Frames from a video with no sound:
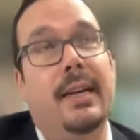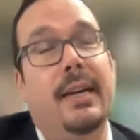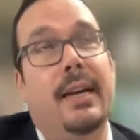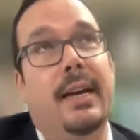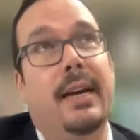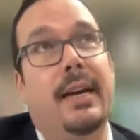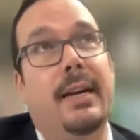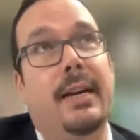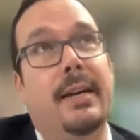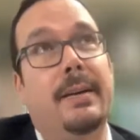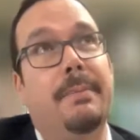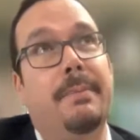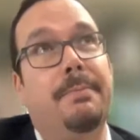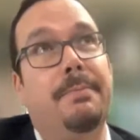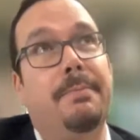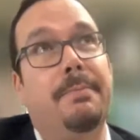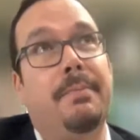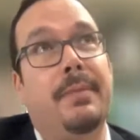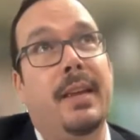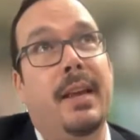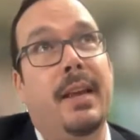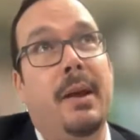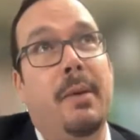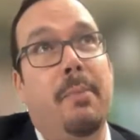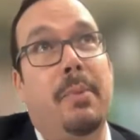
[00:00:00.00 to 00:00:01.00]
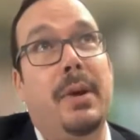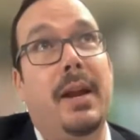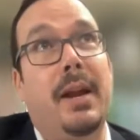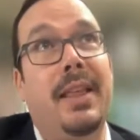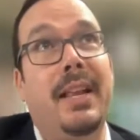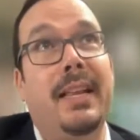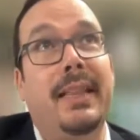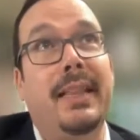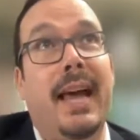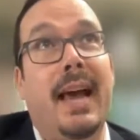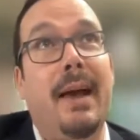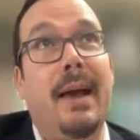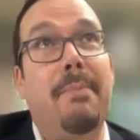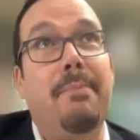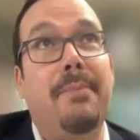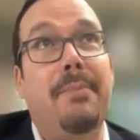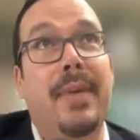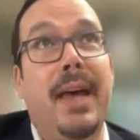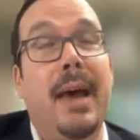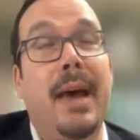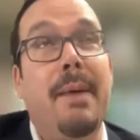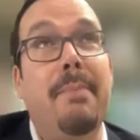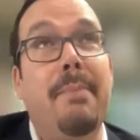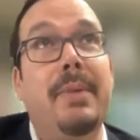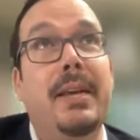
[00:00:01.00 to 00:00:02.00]
But I think
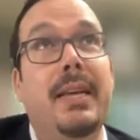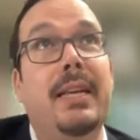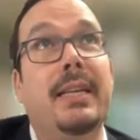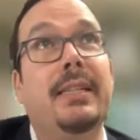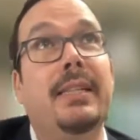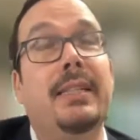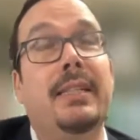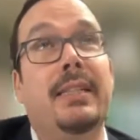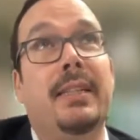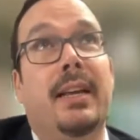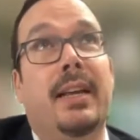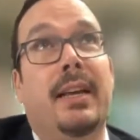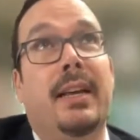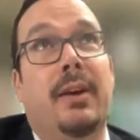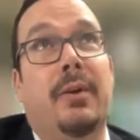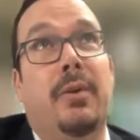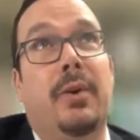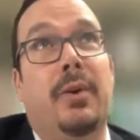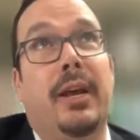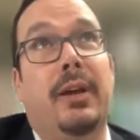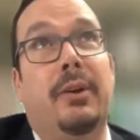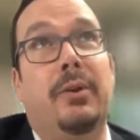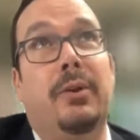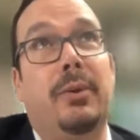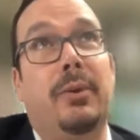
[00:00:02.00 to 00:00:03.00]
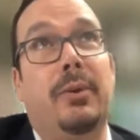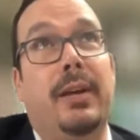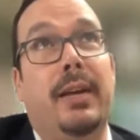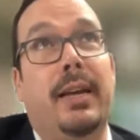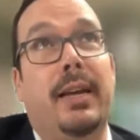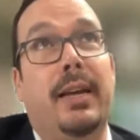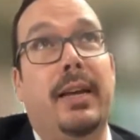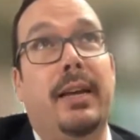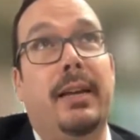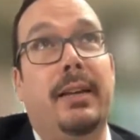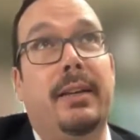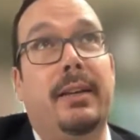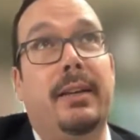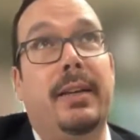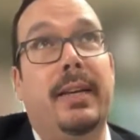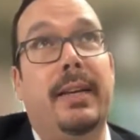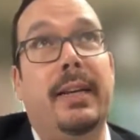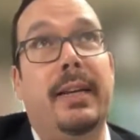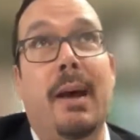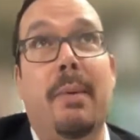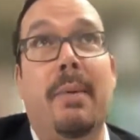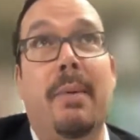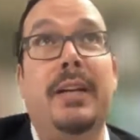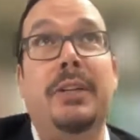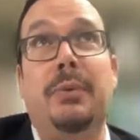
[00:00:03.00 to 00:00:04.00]
that means, in
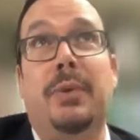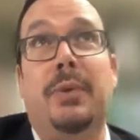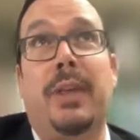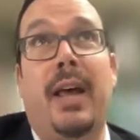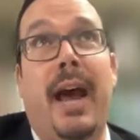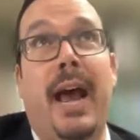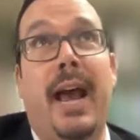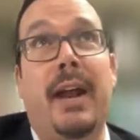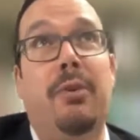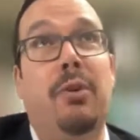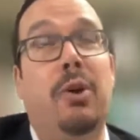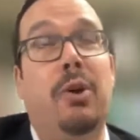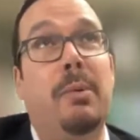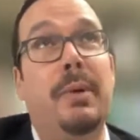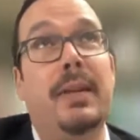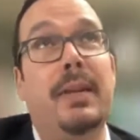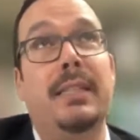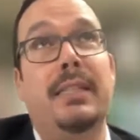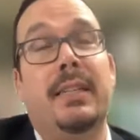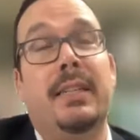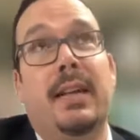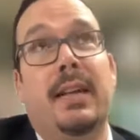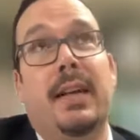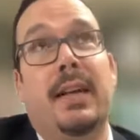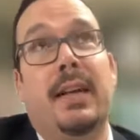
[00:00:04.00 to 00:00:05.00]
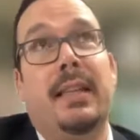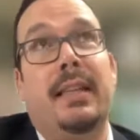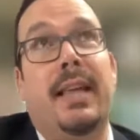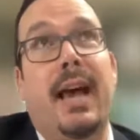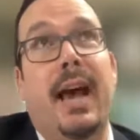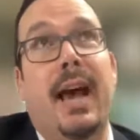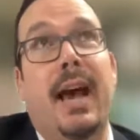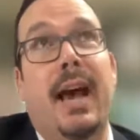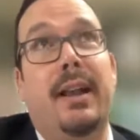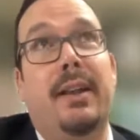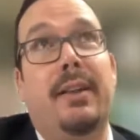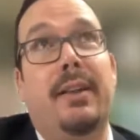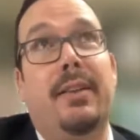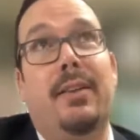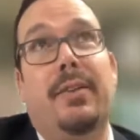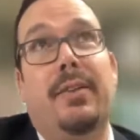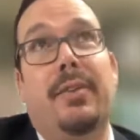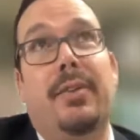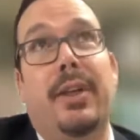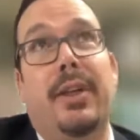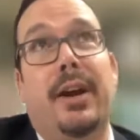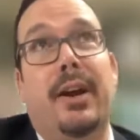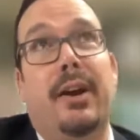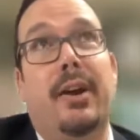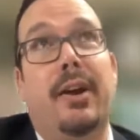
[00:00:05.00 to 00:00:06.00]
combination with high enrollments, that
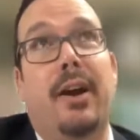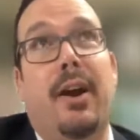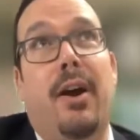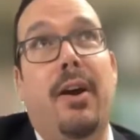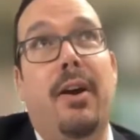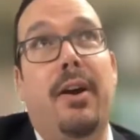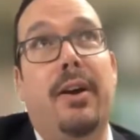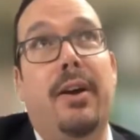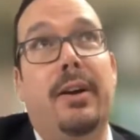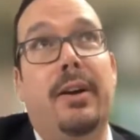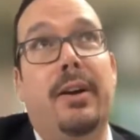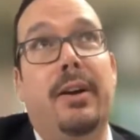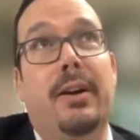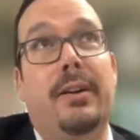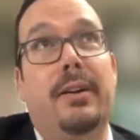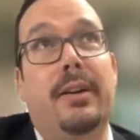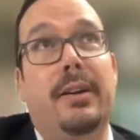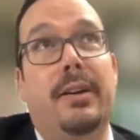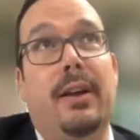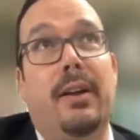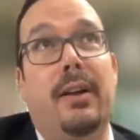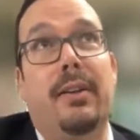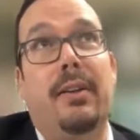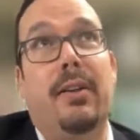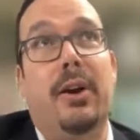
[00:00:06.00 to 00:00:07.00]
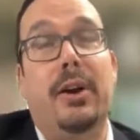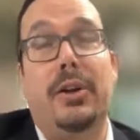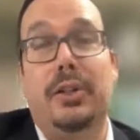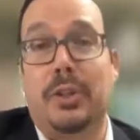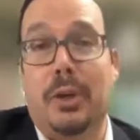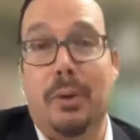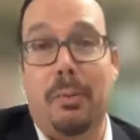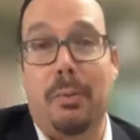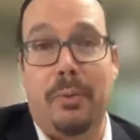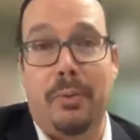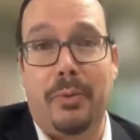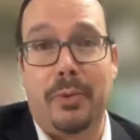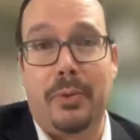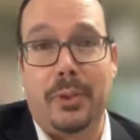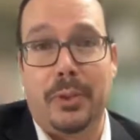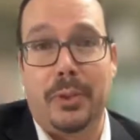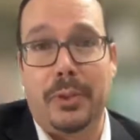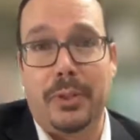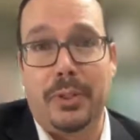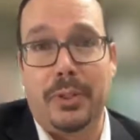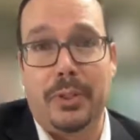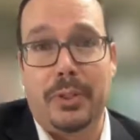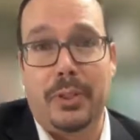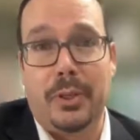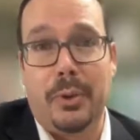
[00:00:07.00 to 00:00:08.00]
there are a large group of
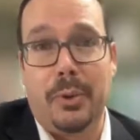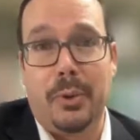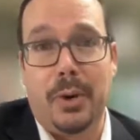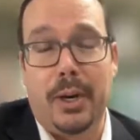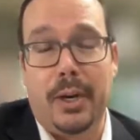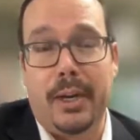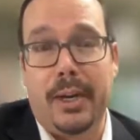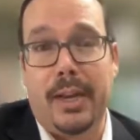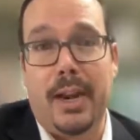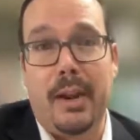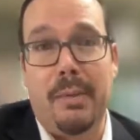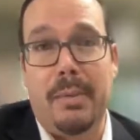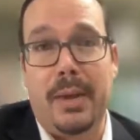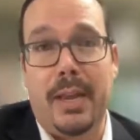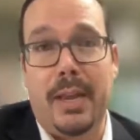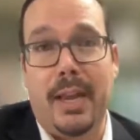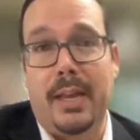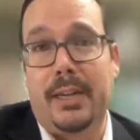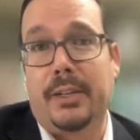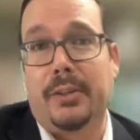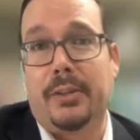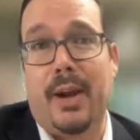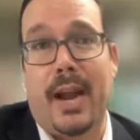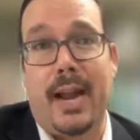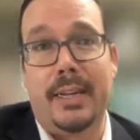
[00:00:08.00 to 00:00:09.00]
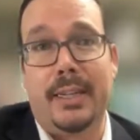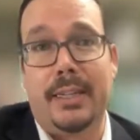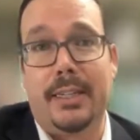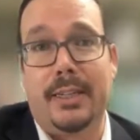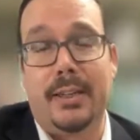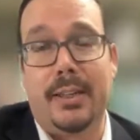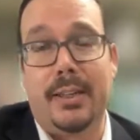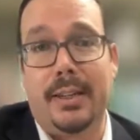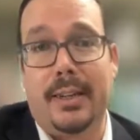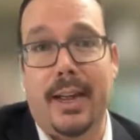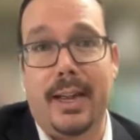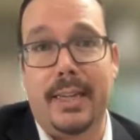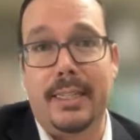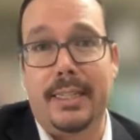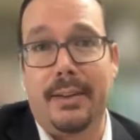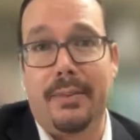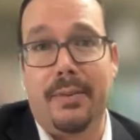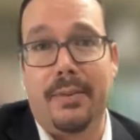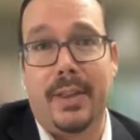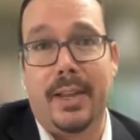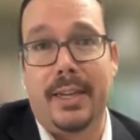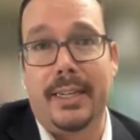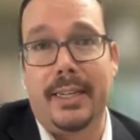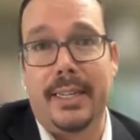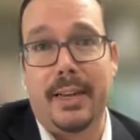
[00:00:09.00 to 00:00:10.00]
students who are going to be attracted to the kinds
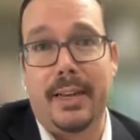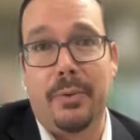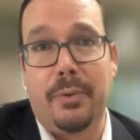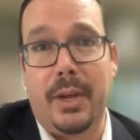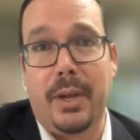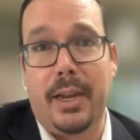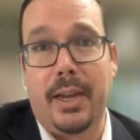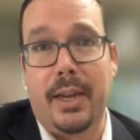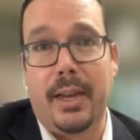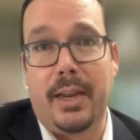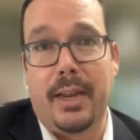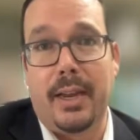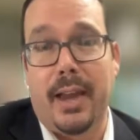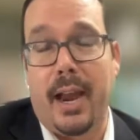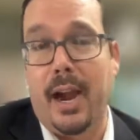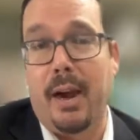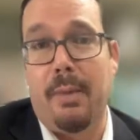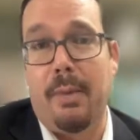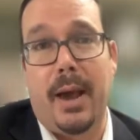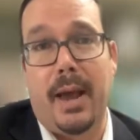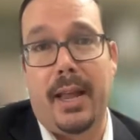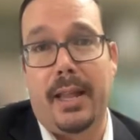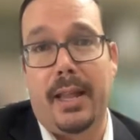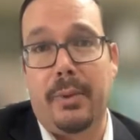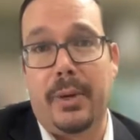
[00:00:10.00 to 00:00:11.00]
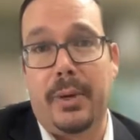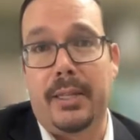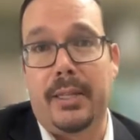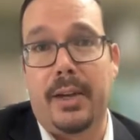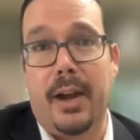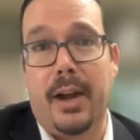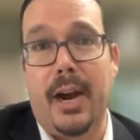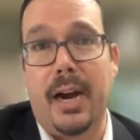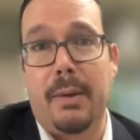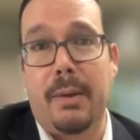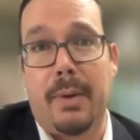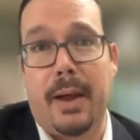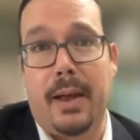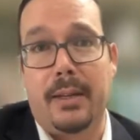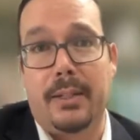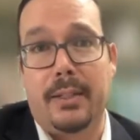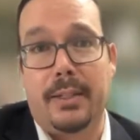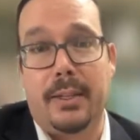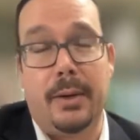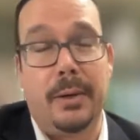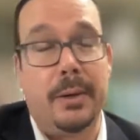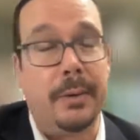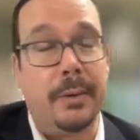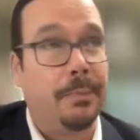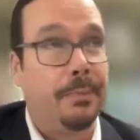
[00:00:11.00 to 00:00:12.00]
of things that we care about and that we talk about.
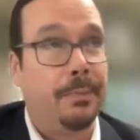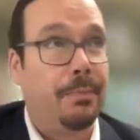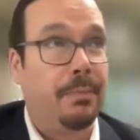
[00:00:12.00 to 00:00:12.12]
So,